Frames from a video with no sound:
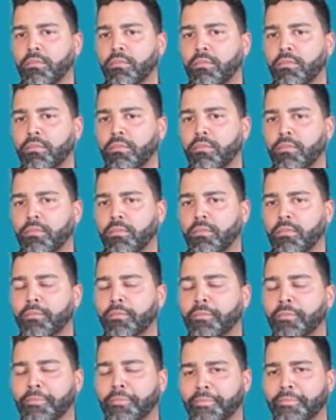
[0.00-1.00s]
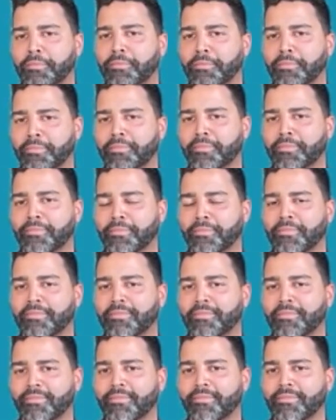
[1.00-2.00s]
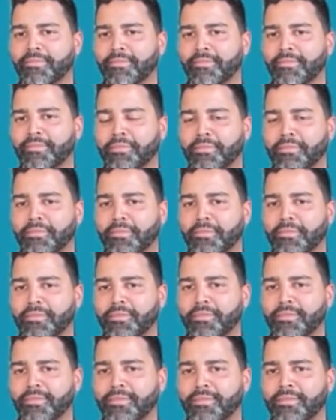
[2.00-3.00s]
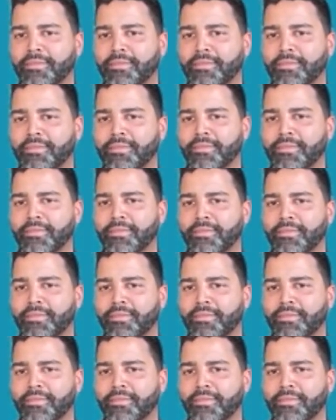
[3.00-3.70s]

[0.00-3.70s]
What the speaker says: (not speaking)